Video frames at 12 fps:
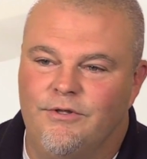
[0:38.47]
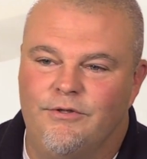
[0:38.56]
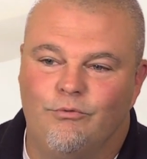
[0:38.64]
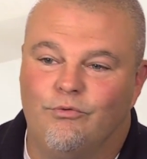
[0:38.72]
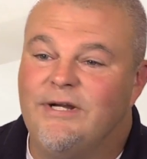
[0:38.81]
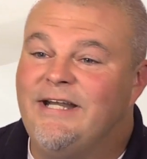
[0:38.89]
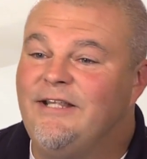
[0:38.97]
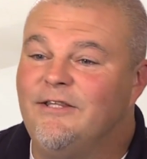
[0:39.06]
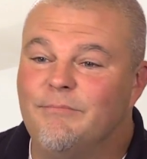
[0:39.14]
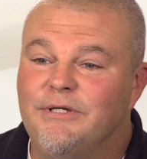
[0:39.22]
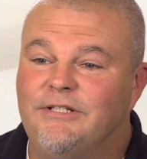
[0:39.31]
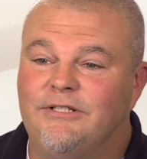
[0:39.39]
renting
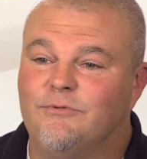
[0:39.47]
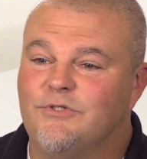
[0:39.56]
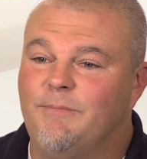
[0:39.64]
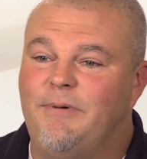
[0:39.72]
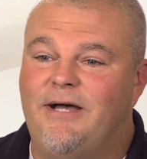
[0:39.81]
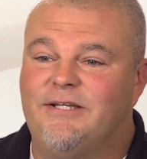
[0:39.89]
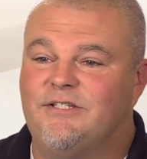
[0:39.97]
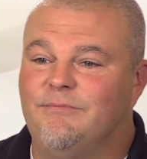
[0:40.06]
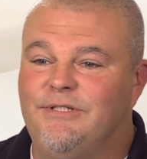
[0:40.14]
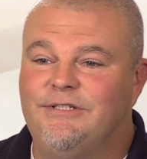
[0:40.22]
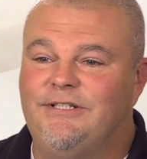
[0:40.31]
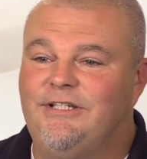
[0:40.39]
the building was a
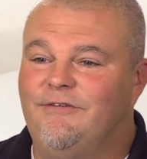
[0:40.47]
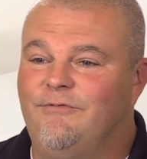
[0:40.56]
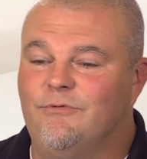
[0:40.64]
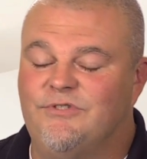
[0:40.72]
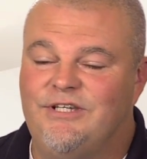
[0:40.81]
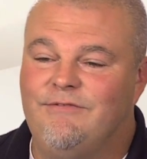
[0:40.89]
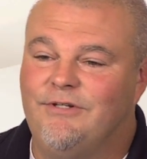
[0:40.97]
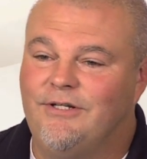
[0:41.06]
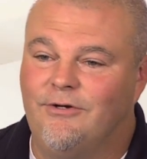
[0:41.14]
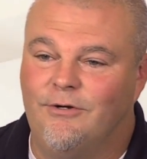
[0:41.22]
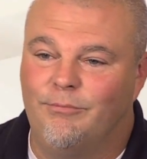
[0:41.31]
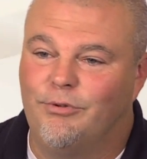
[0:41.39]
possibility, if it was even
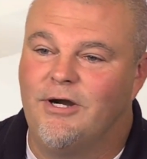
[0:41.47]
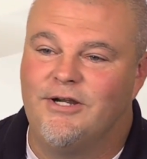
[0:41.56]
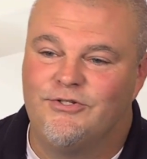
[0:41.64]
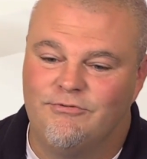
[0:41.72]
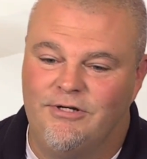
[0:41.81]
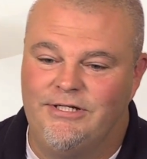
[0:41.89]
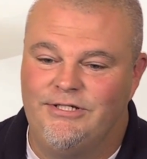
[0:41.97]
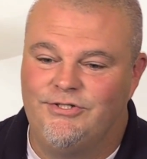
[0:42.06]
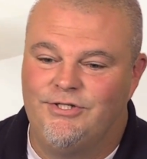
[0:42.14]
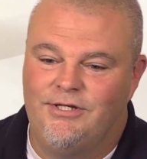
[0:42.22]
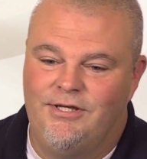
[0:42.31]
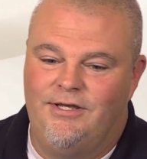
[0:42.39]
in our price
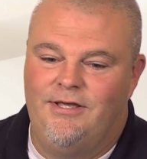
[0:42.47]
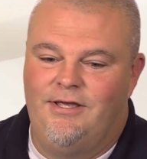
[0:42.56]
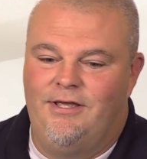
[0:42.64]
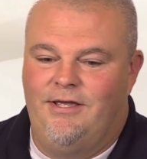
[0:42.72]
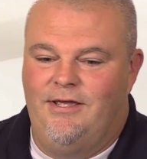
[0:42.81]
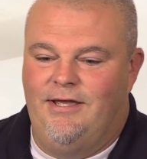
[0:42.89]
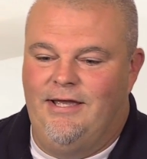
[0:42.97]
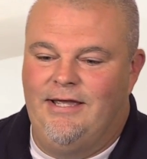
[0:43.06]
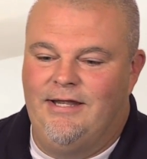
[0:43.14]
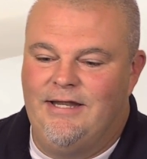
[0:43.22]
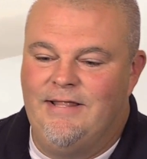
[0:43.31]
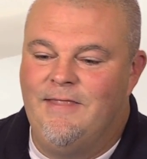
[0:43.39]
range.
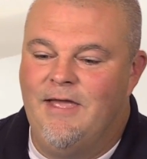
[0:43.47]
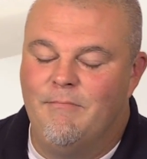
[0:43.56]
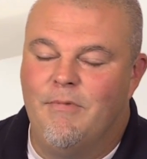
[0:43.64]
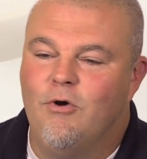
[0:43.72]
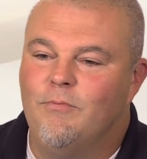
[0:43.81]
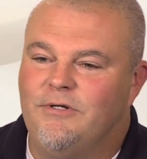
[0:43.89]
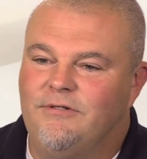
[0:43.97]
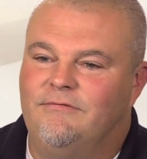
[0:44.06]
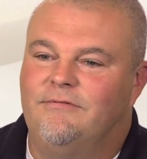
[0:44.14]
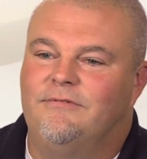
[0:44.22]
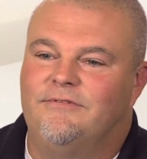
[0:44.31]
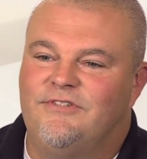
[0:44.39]
And in that
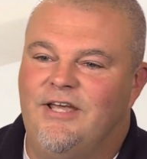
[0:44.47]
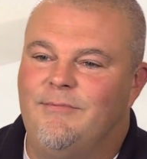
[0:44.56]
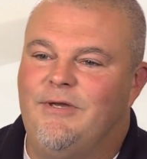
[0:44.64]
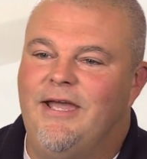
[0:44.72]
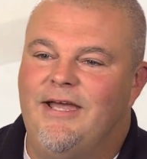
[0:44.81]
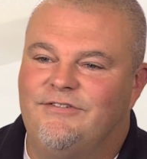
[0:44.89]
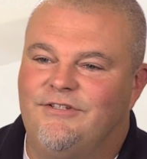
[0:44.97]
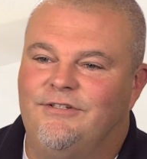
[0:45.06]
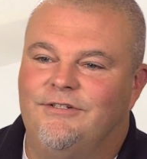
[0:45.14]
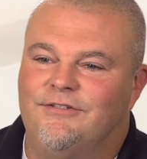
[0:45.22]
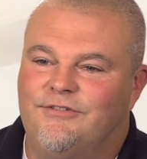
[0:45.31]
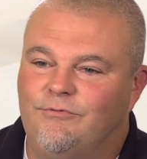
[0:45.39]
moment, Sammy
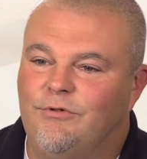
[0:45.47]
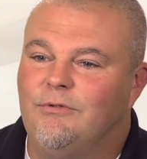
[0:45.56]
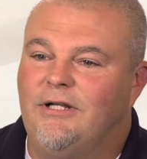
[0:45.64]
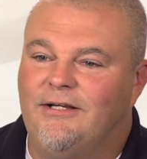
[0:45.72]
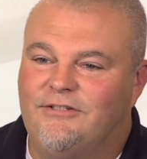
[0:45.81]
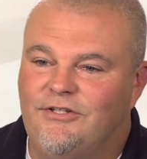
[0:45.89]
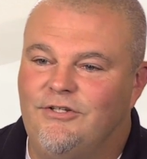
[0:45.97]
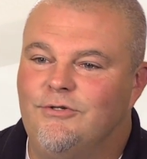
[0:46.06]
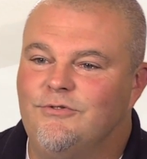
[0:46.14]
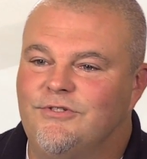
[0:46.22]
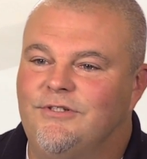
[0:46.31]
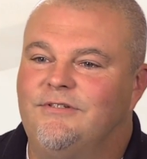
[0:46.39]
asking us if we would like to
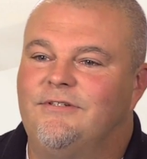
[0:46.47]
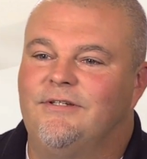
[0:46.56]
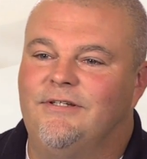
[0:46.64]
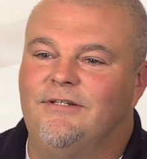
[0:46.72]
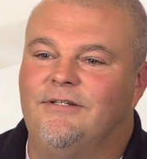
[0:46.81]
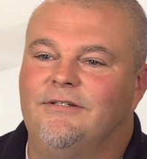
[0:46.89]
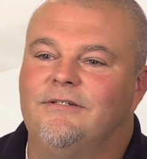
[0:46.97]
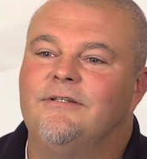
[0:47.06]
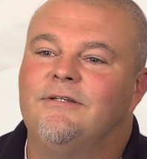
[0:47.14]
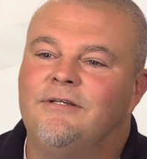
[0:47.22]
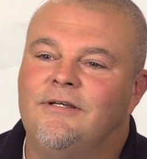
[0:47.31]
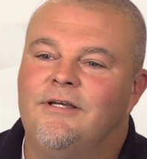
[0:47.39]
use it, and
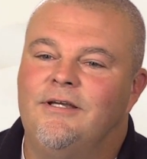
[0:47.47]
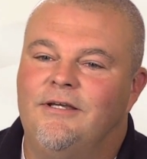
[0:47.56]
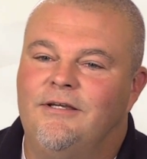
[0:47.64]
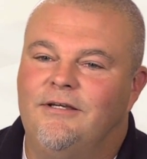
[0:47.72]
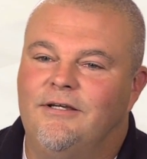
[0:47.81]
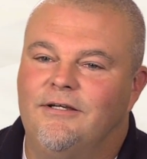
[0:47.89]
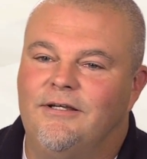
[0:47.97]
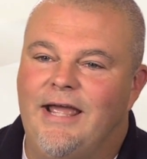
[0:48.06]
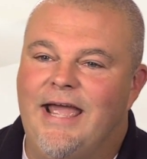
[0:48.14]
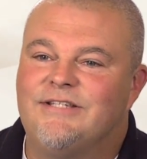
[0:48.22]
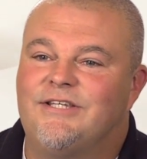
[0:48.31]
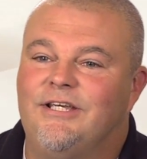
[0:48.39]

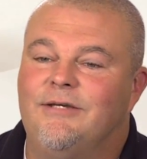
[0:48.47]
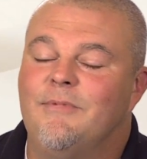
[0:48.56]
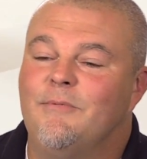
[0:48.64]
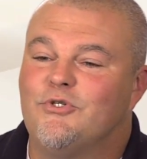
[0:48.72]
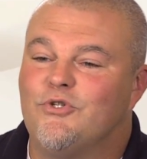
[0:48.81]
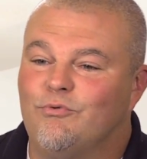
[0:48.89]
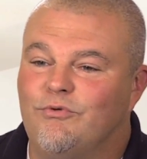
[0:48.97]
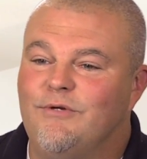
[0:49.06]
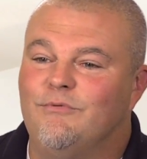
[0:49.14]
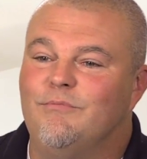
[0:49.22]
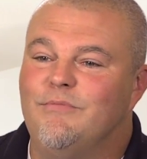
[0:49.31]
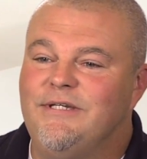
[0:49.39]
asking him how much the
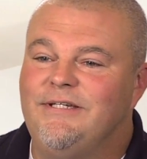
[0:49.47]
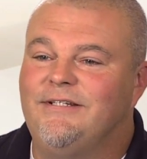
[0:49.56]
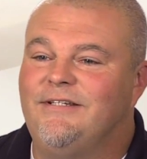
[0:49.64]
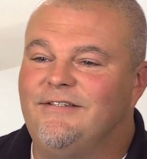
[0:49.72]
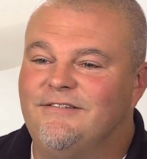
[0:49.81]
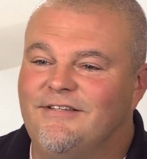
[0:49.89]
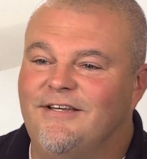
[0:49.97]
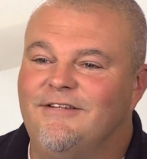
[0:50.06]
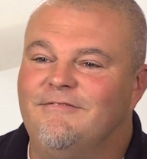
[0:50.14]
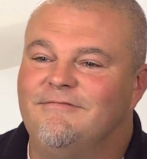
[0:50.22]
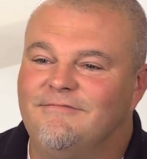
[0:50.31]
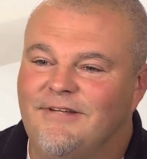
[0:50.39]
rent would be, and he
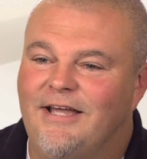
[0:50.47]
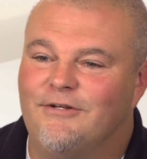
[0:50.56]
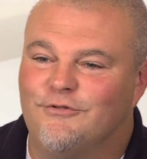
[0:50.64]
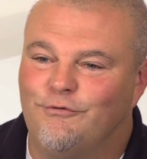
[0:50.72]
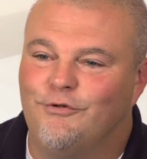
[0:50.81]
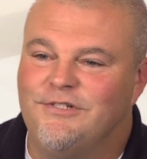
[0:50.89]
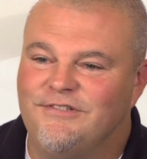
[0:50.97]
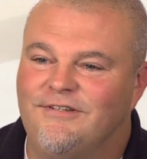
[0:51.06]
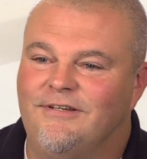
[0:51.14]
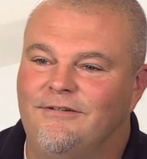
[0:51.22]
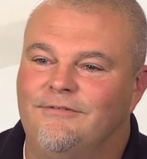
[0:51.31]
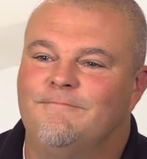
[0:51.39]
said, "How does free
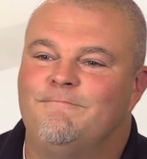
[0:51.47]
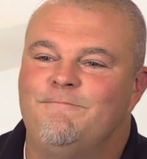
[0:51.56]
sound?"